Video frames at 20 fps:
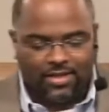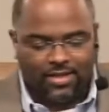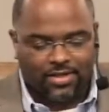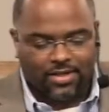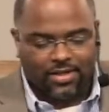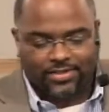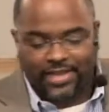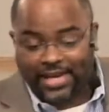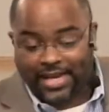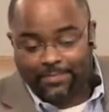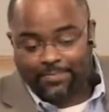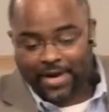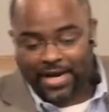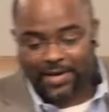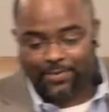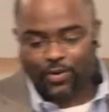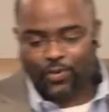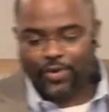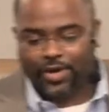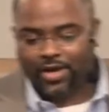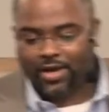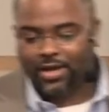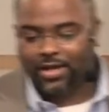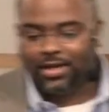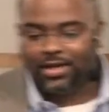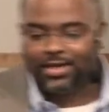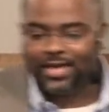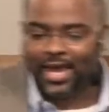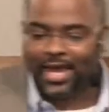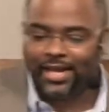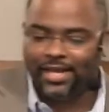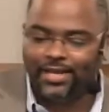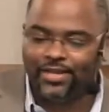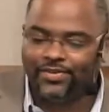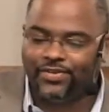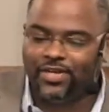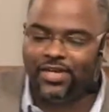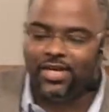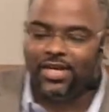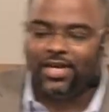The second parable we're going to look at
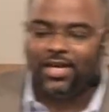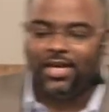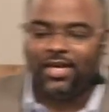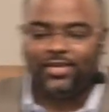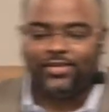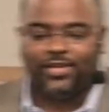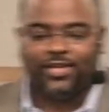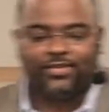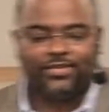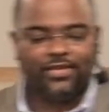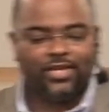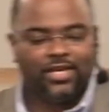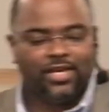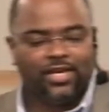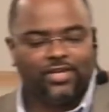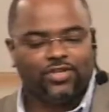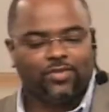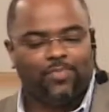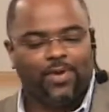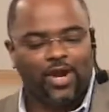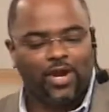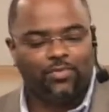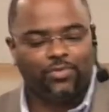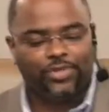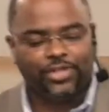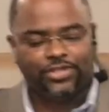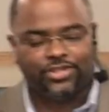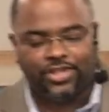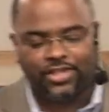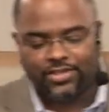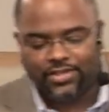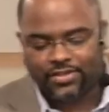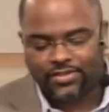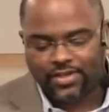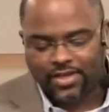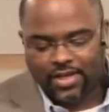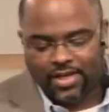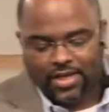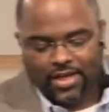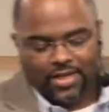is a parable that Jesus
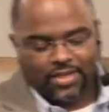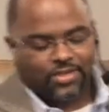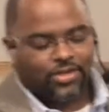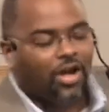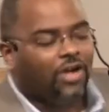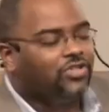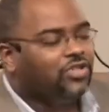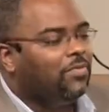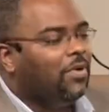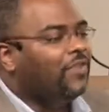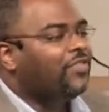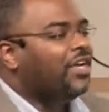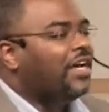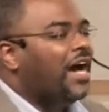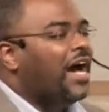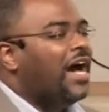talks about, the